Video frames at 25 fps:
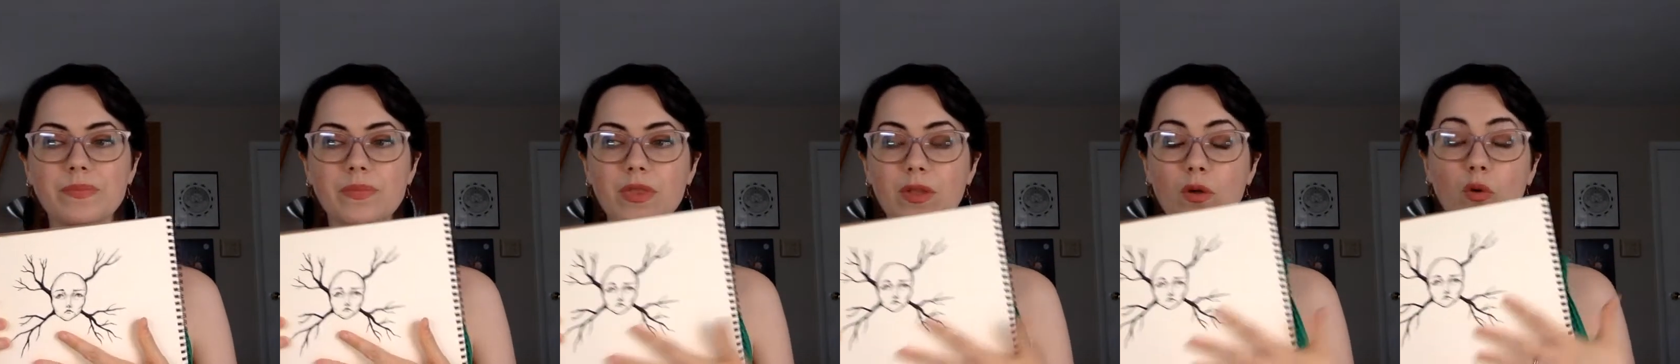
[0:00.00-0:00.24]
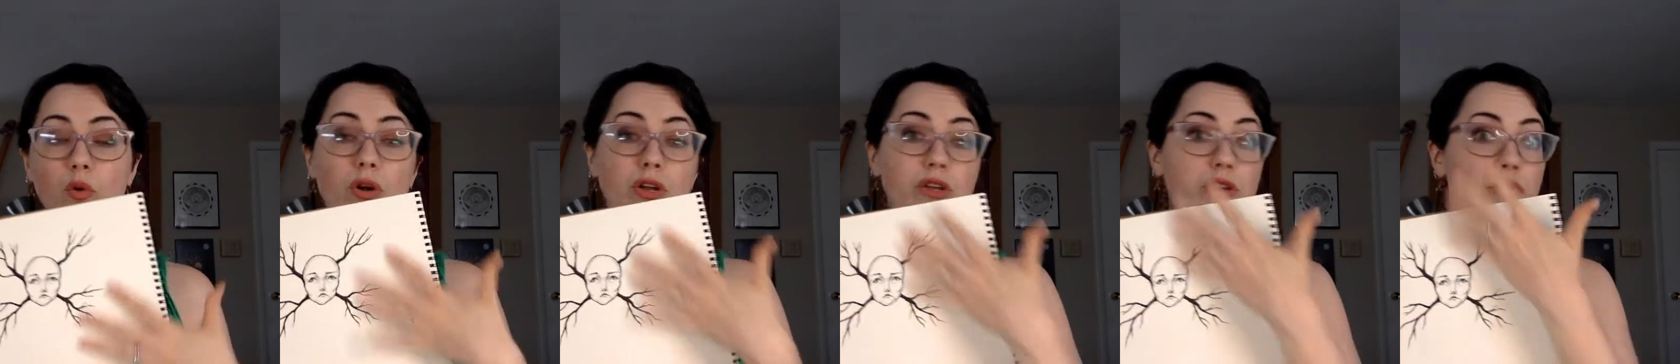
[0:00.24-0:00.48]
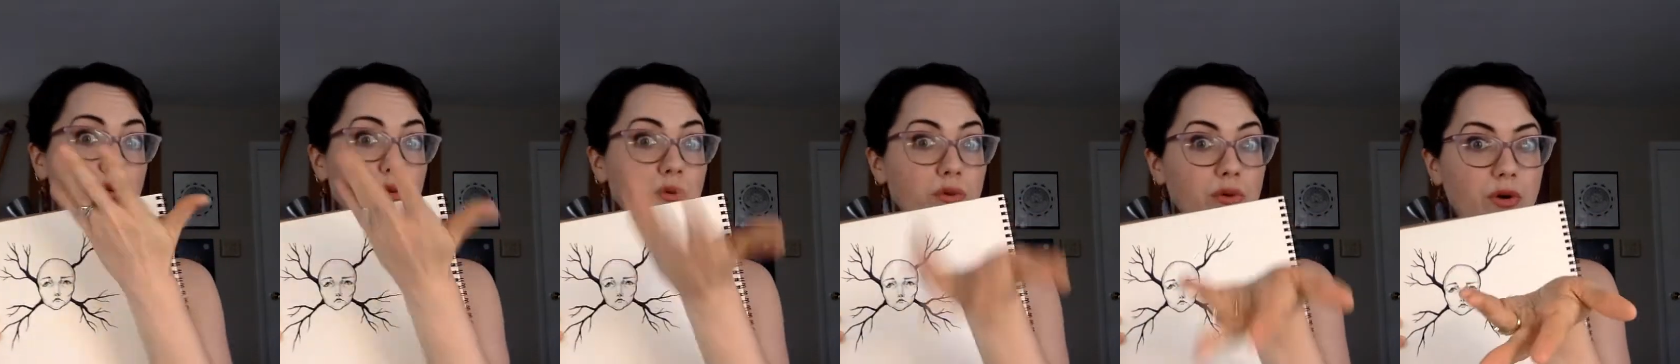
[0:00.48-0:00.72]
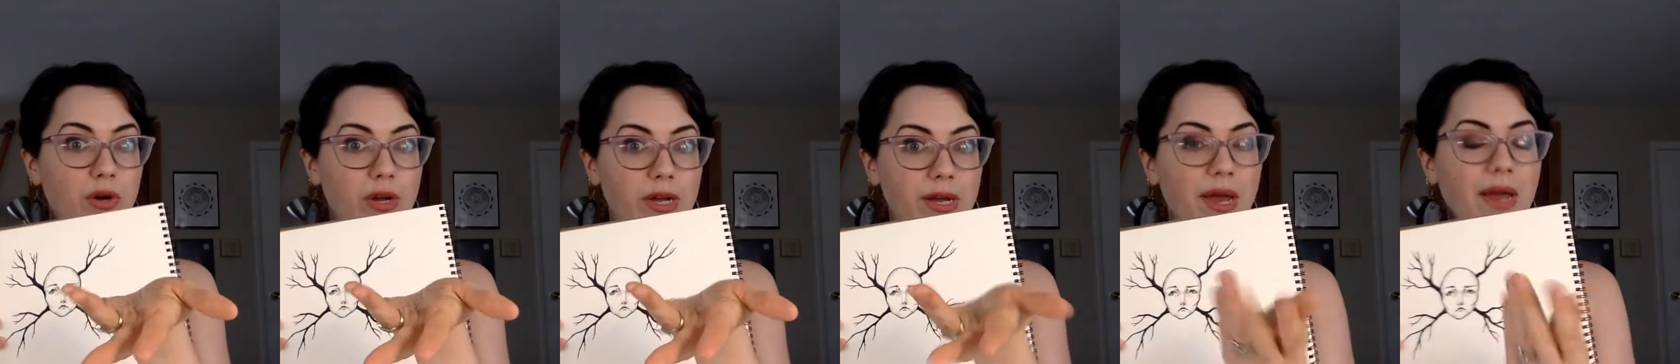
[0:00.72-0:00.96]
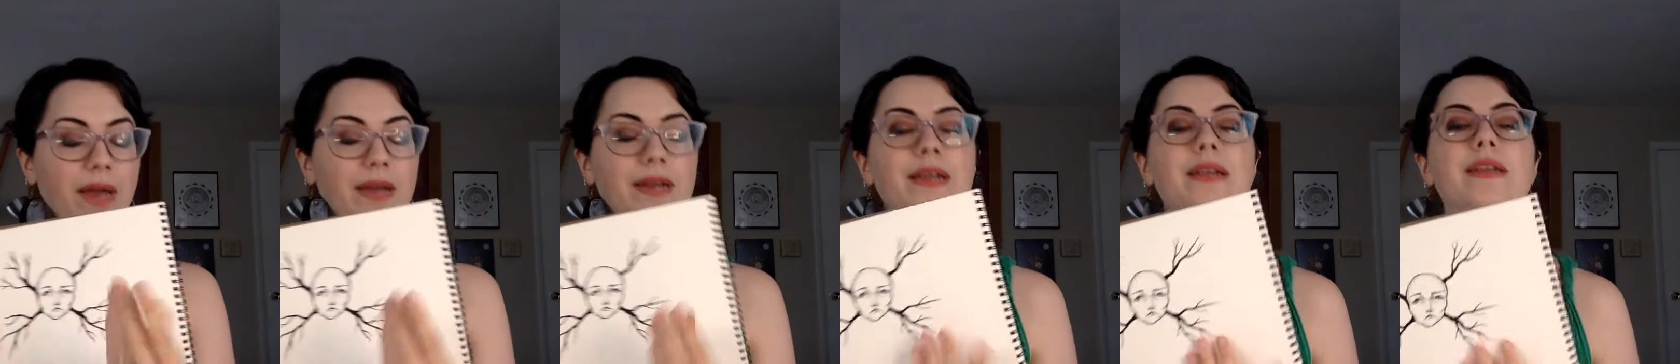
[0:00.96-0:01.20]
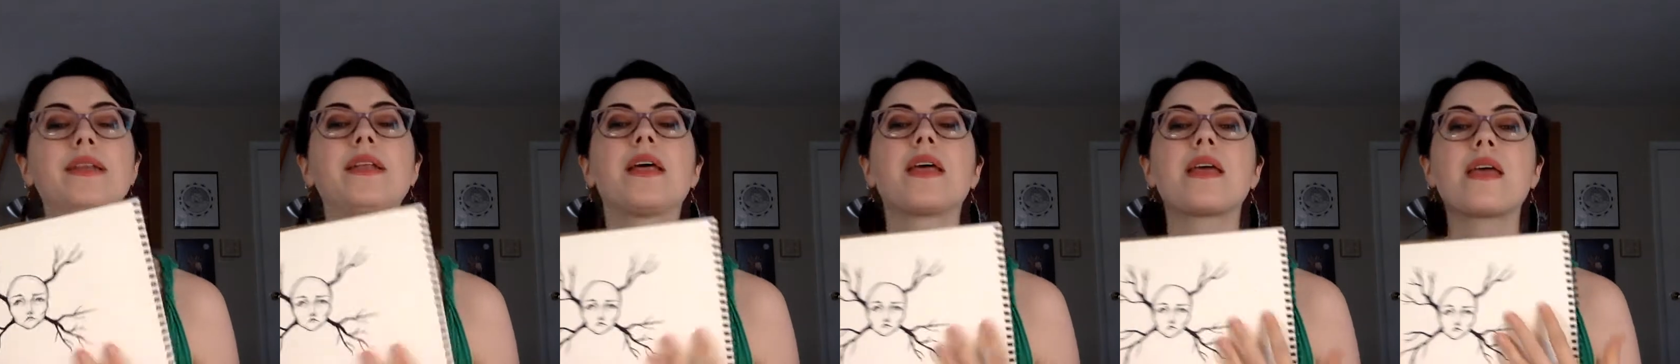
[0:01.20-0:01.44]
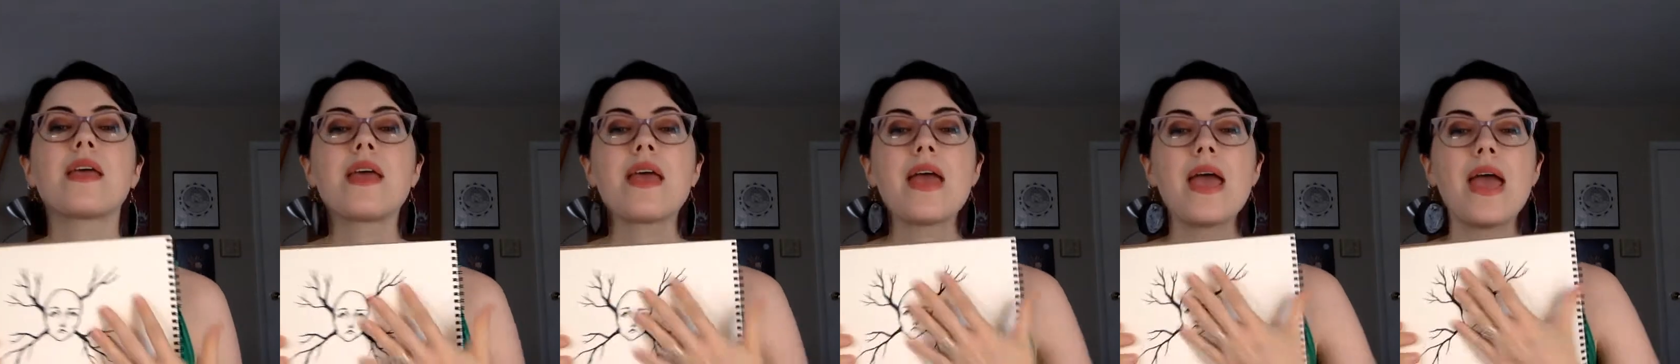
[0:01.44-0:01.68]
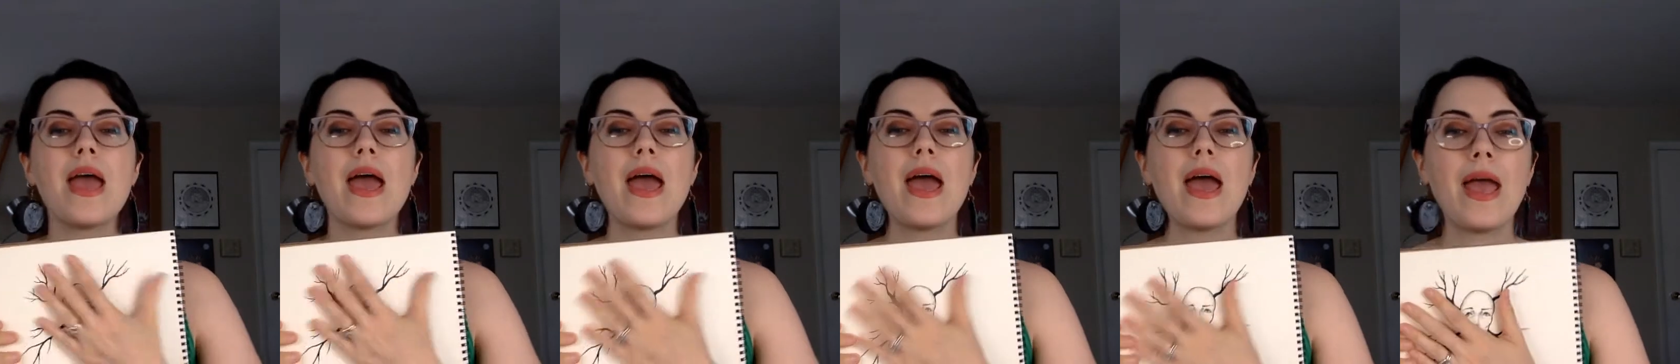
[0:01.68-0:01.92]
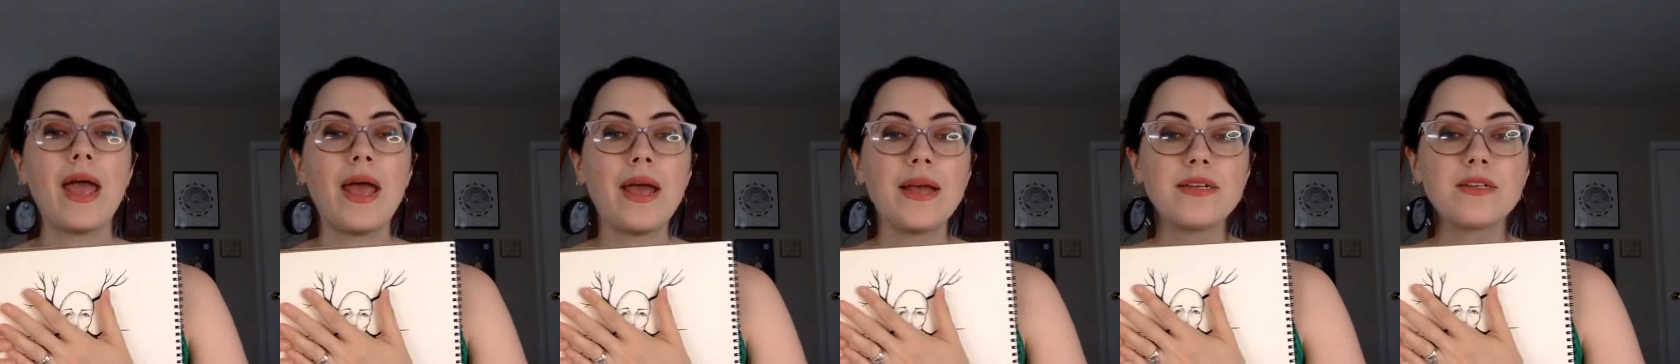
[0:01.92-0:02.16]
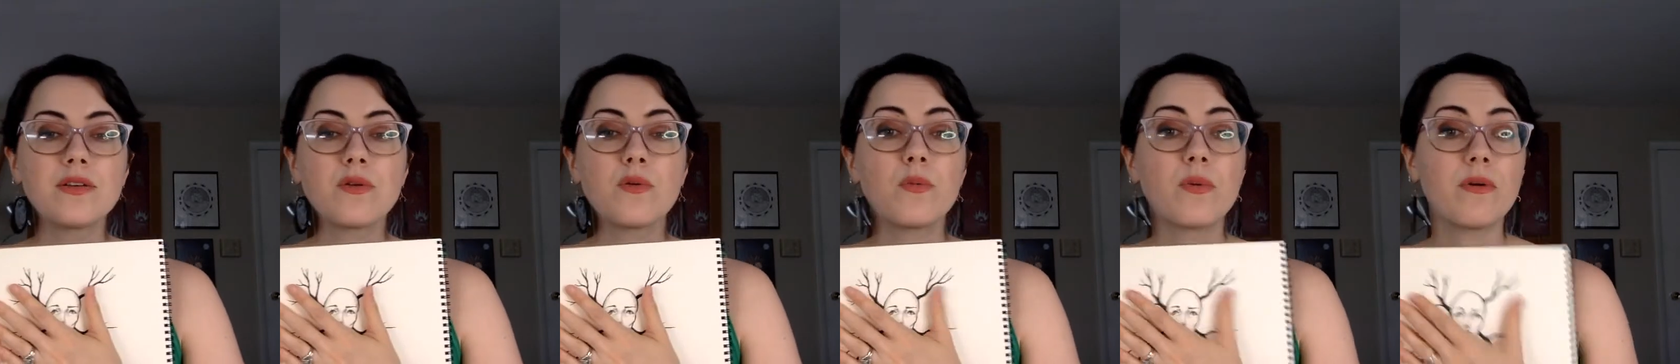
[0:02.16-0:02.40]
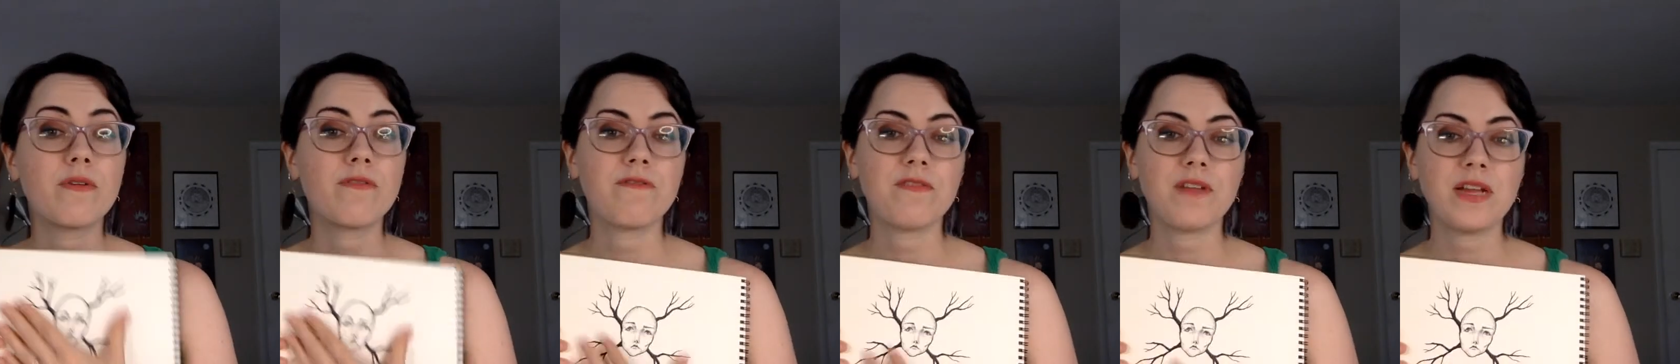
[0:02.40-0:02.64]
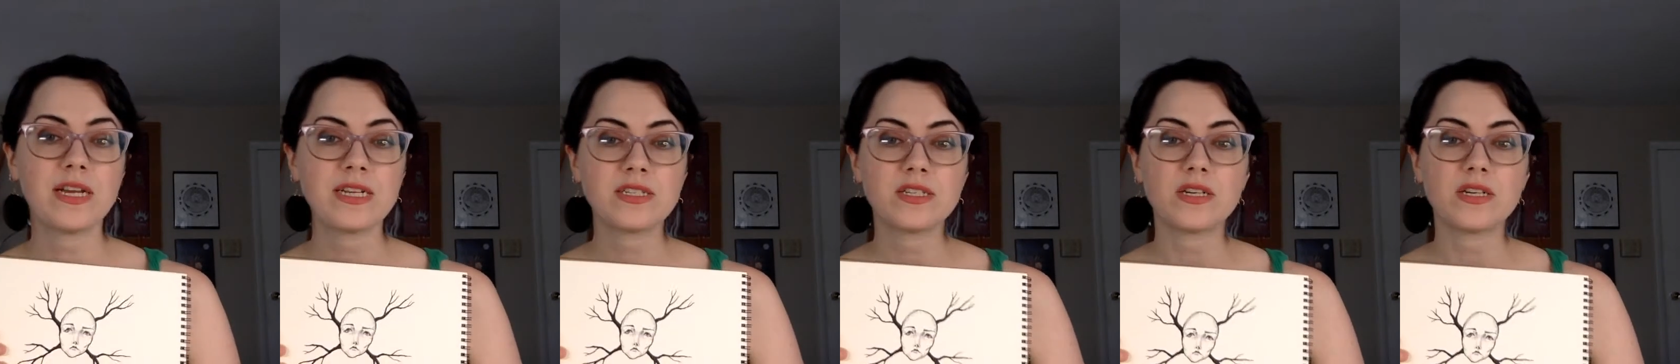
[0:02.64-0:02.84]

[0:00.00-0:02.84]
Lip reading: or you created, and reflect